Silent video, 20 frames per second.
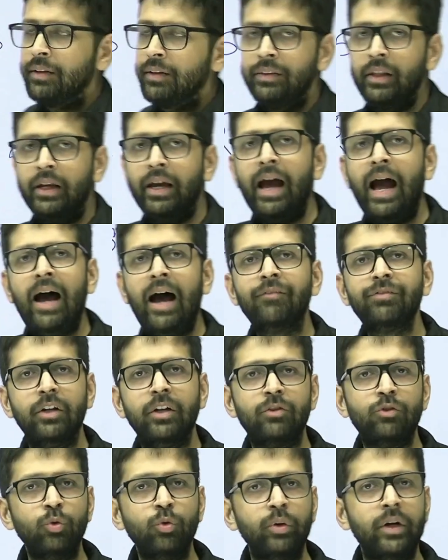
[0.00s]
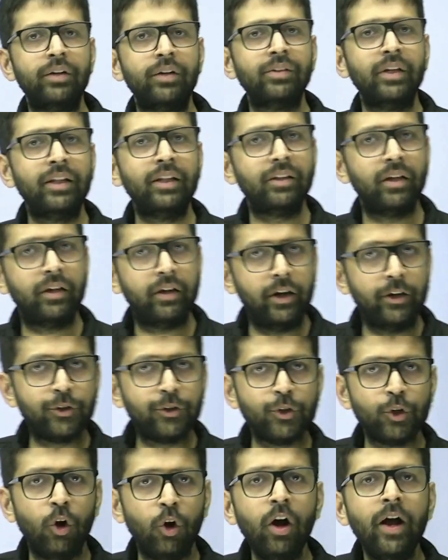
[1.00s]
they have their students in the
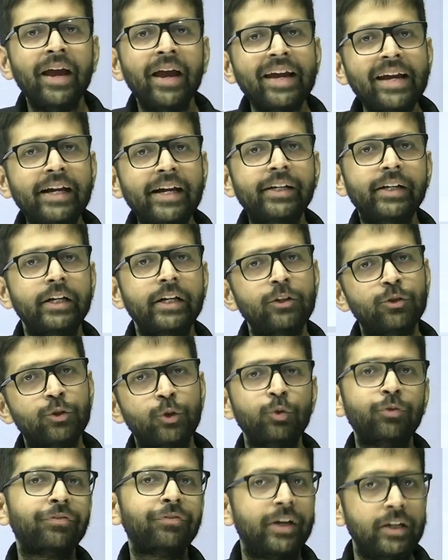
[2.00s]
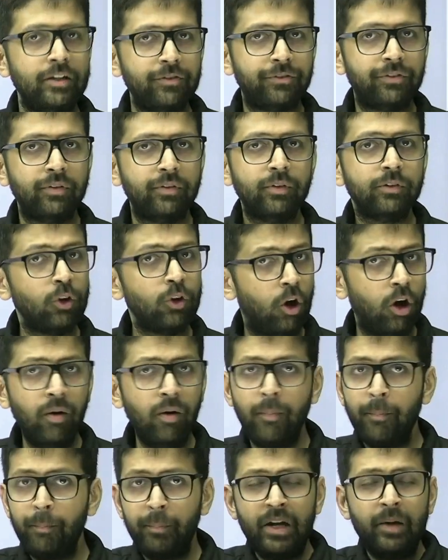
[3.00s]
ratio 8 is to 5.
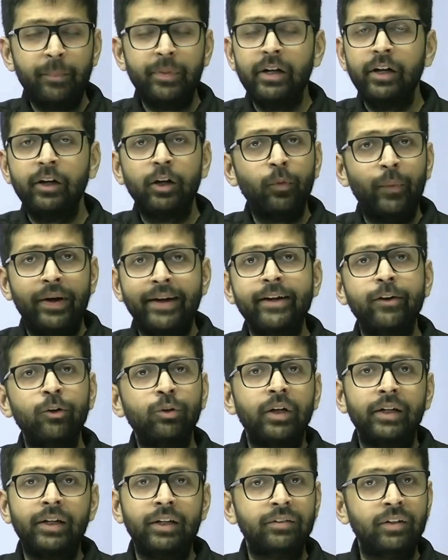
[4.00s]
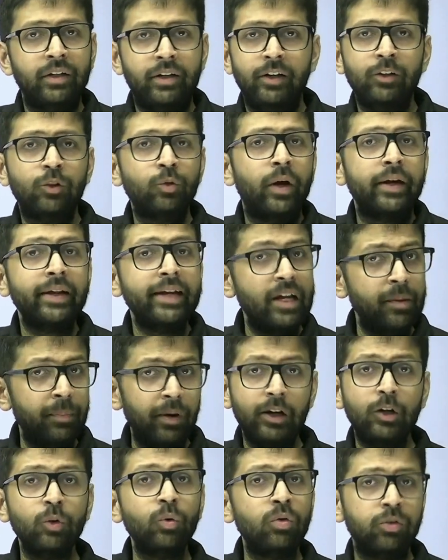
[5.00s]
So maybe in 20 to 30 seconds, you are able
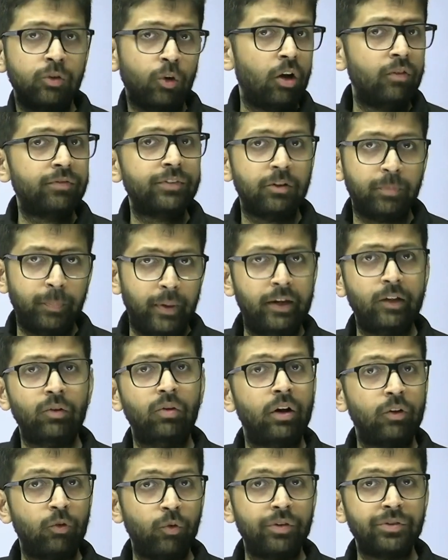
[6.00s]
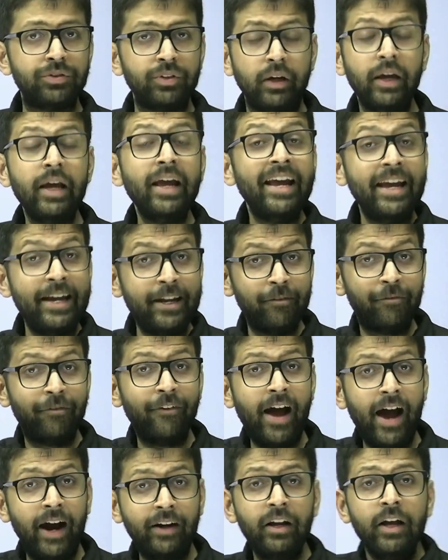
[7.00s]
to solve this particular question. In
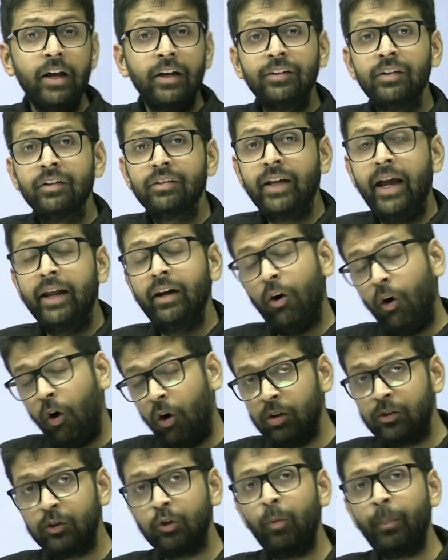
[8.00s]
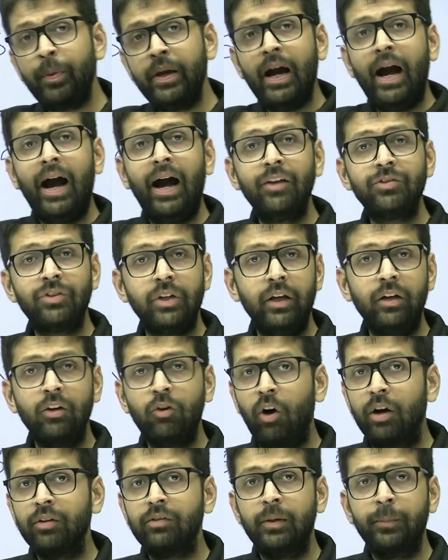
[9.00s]
fact, this can also be asked in
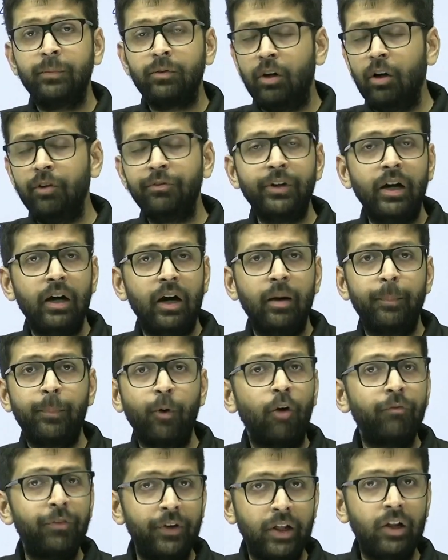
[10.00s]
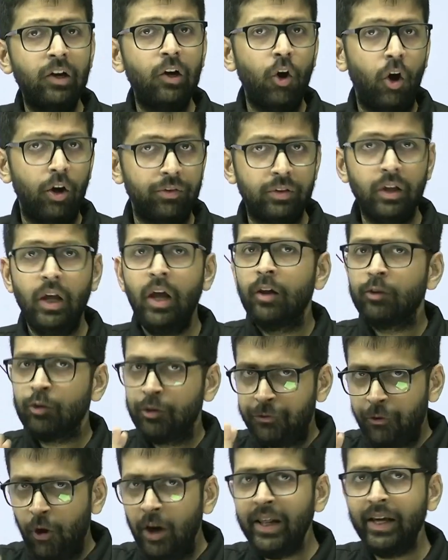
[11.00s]
concepts of uh, profit and loss. So
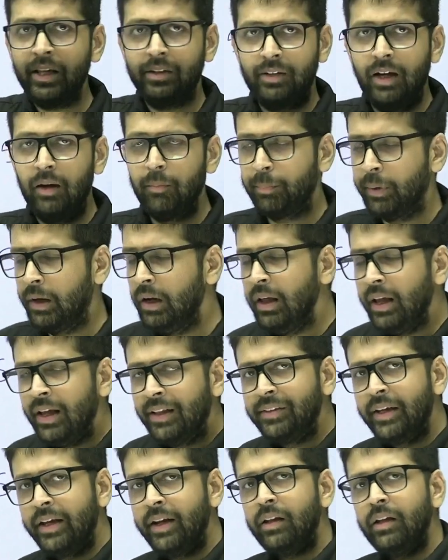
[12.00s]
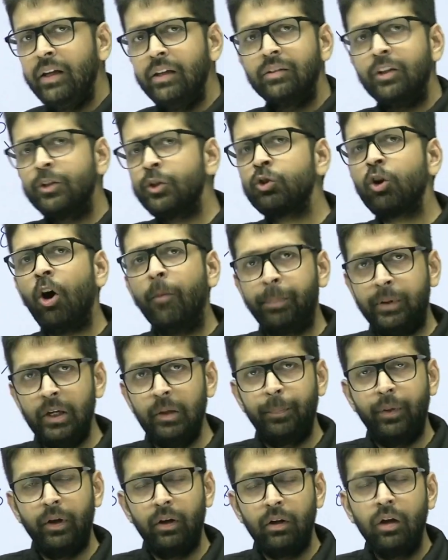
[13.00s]
for example, there is a
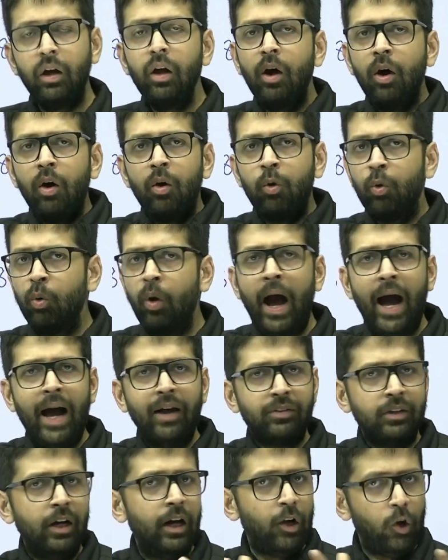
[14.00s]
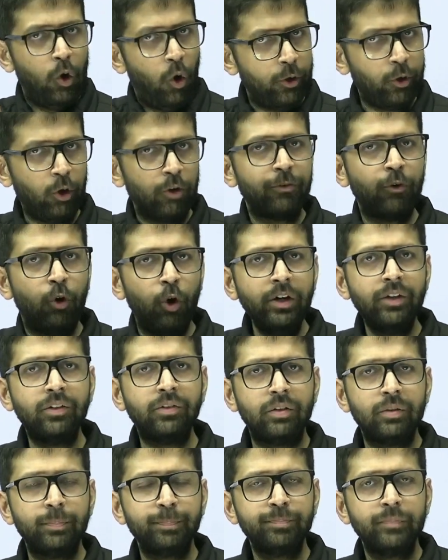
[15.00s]
shopkeeper who has a lot of
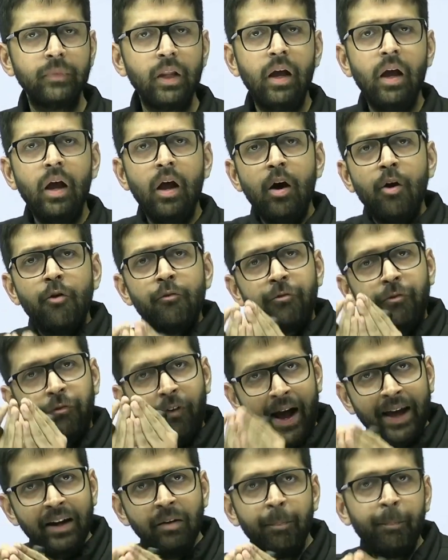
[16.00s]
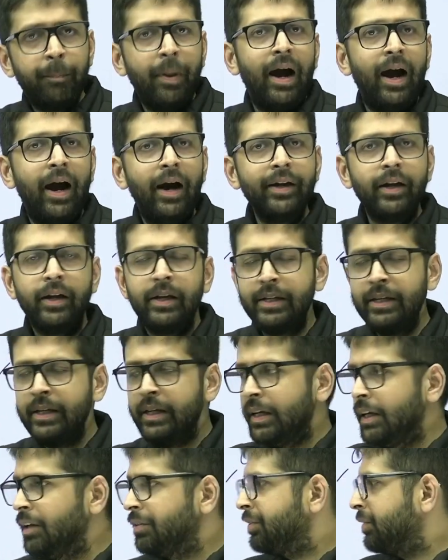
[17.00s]
goods. One part he
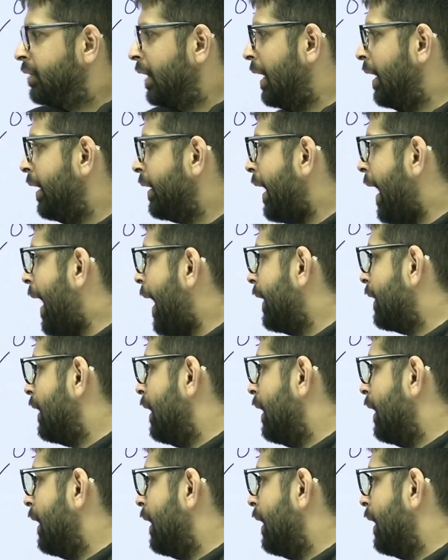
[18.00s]
is selling at